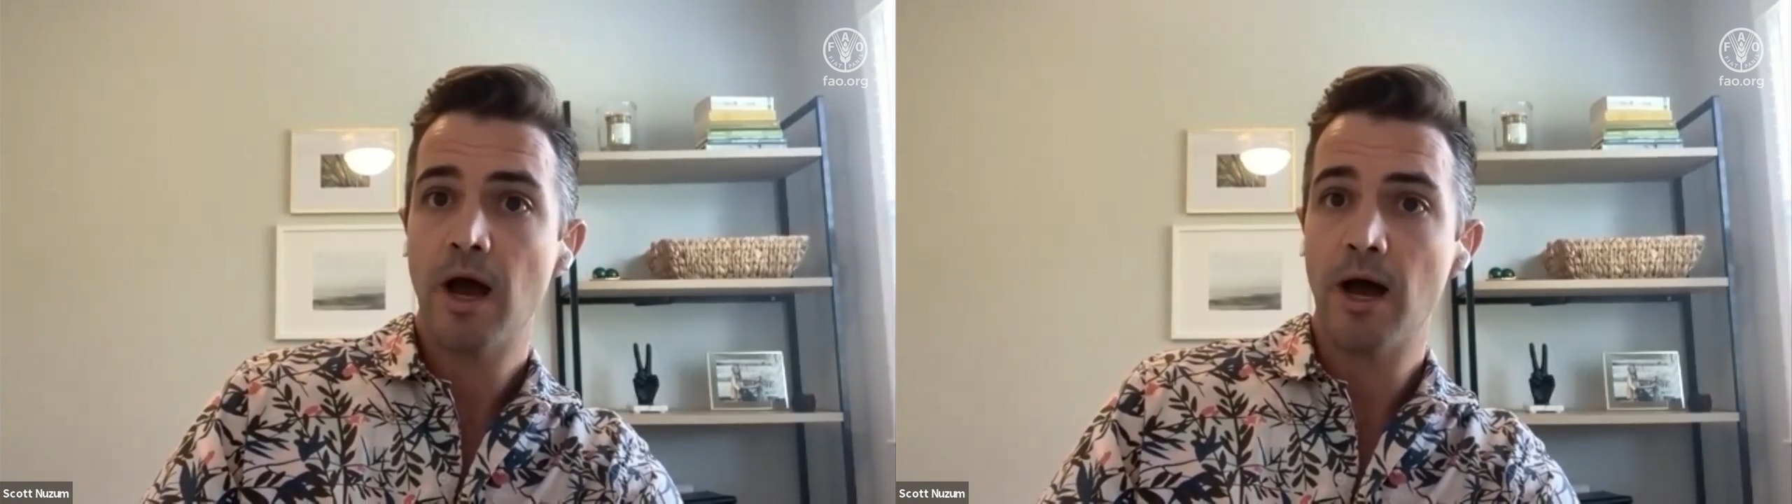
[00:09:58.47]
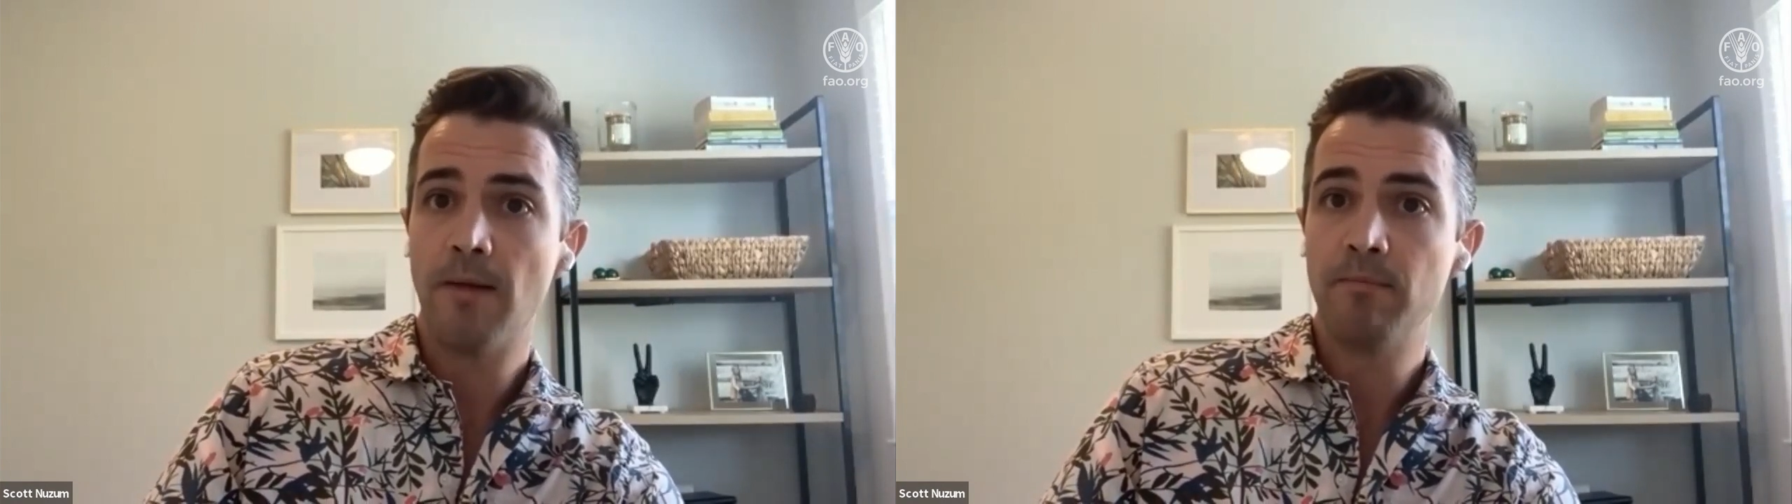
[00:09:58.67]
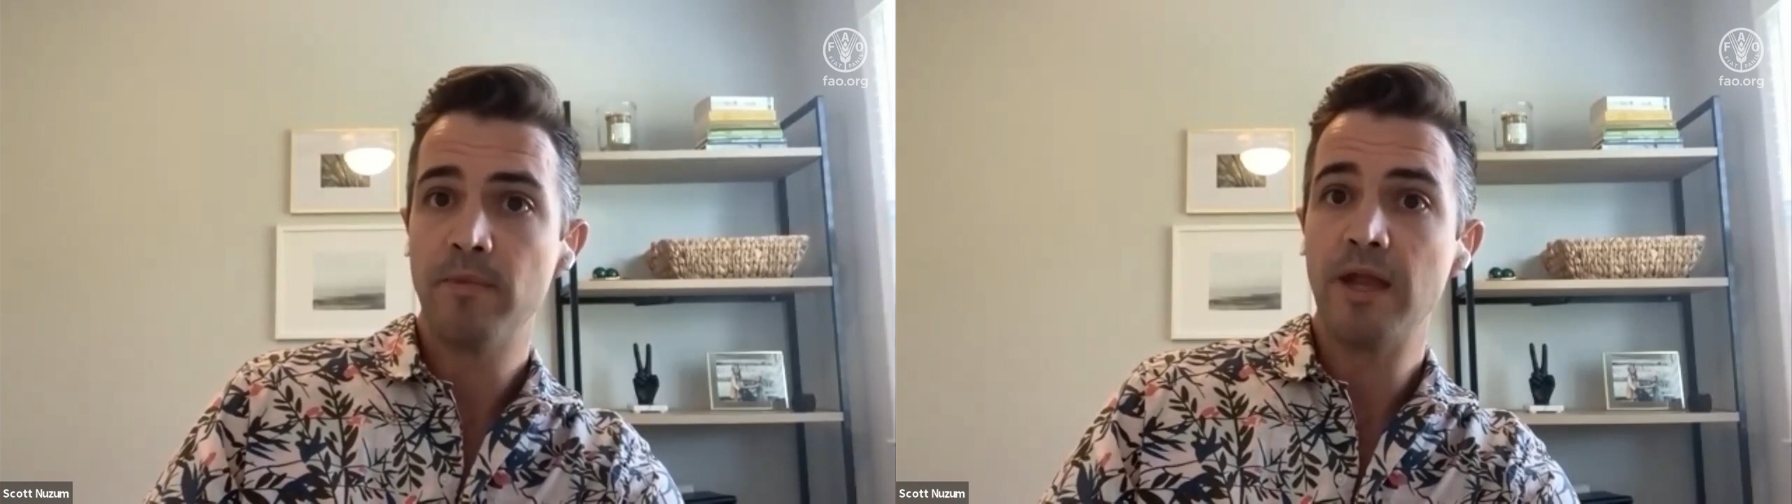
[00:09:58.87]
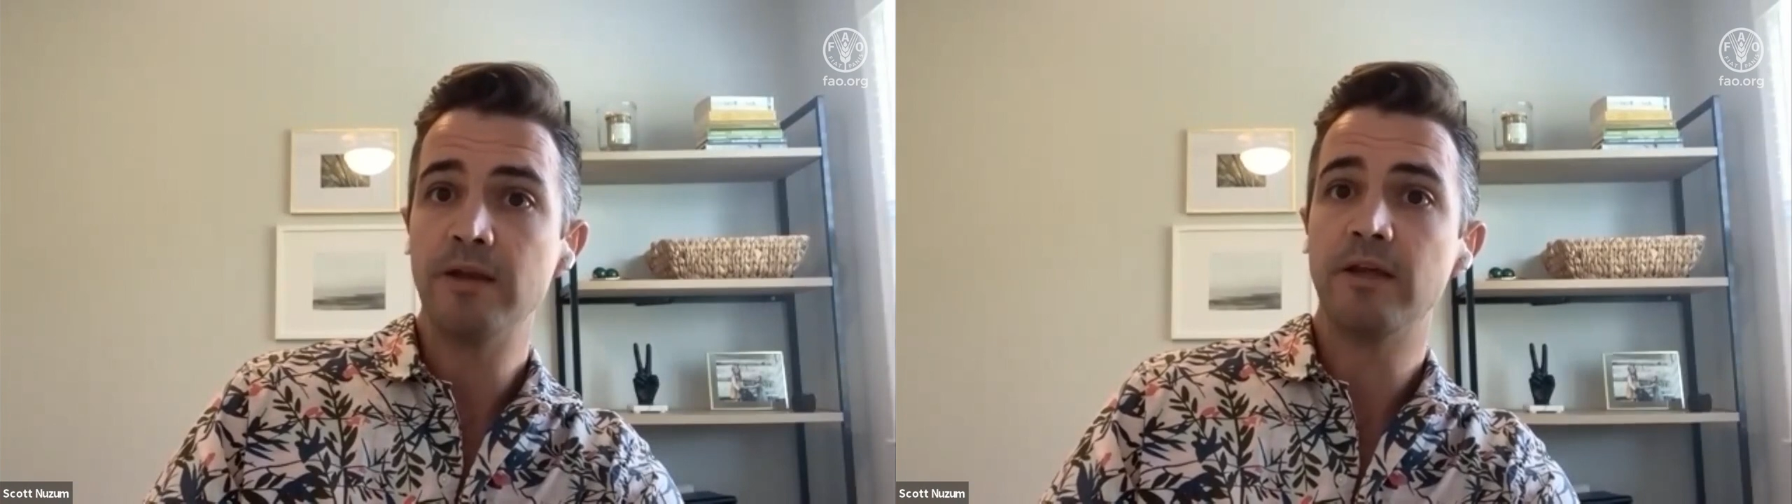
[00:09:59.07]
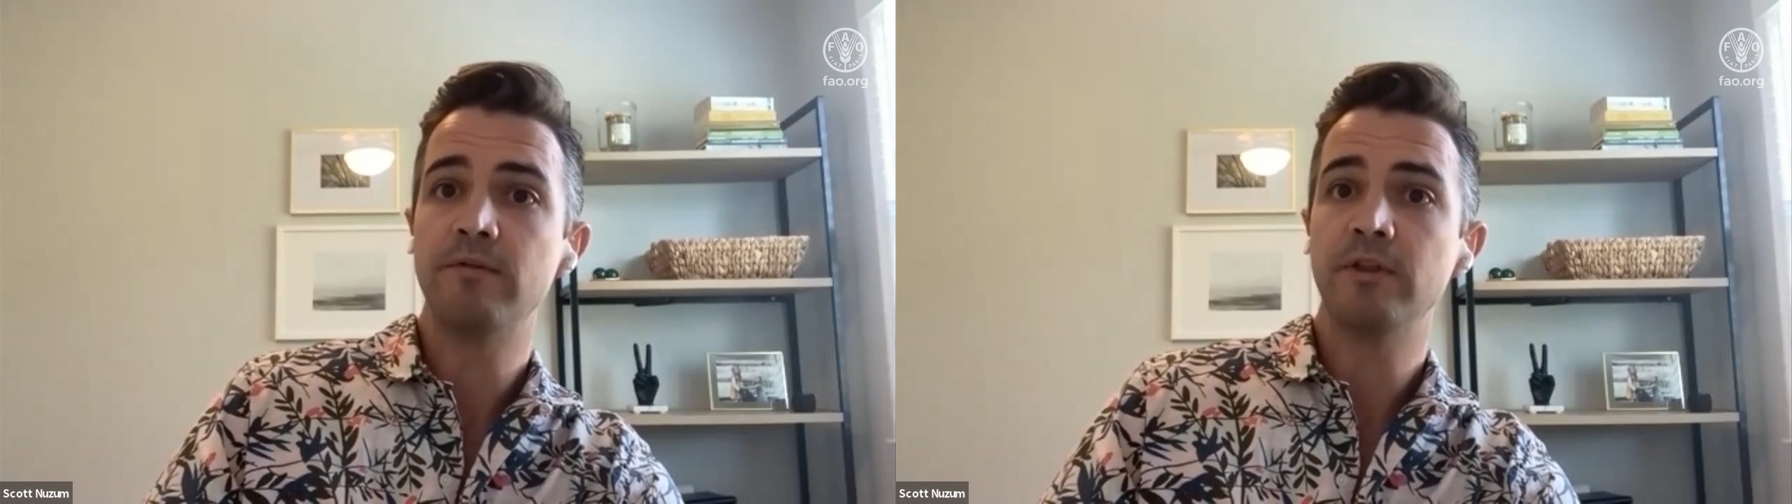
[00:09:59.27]
um,
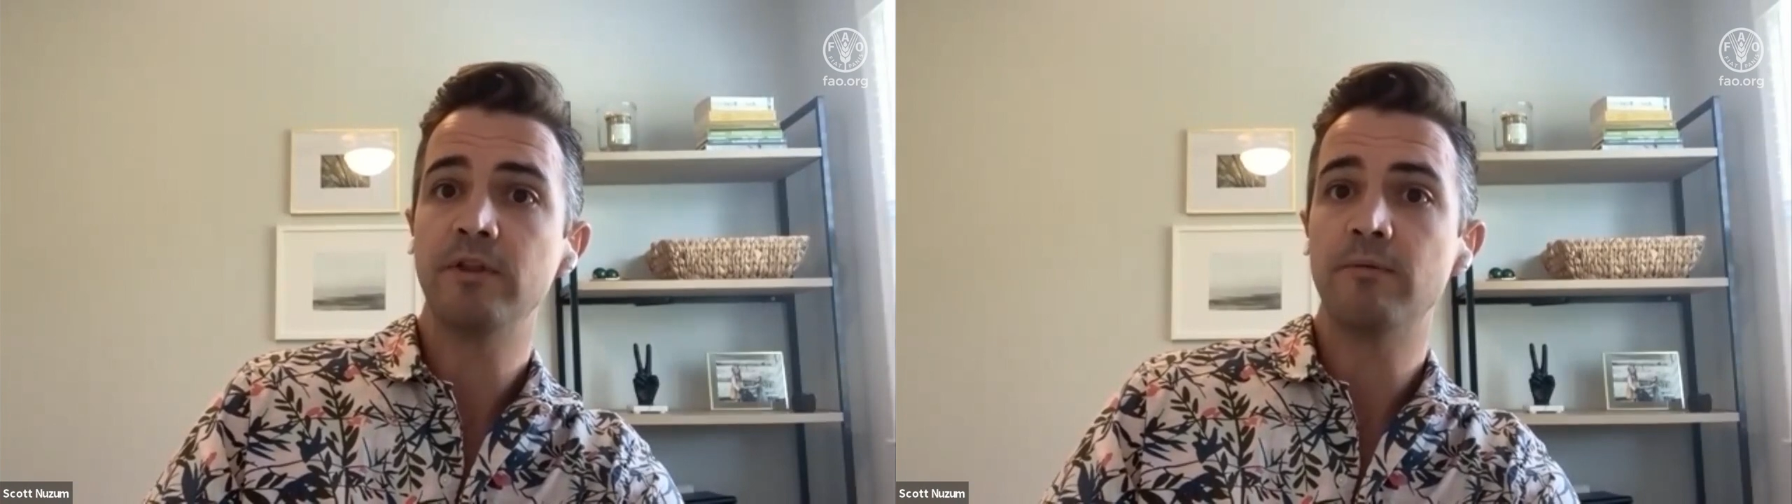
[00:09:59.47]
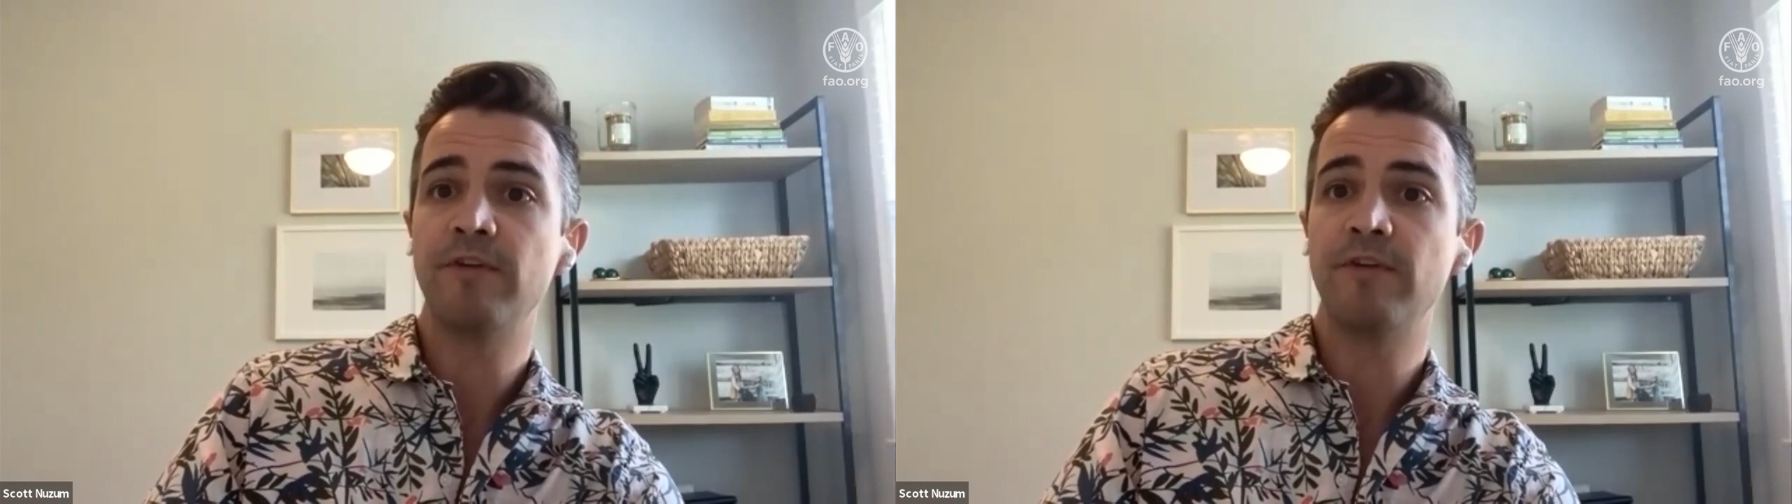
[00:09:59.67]
and giving them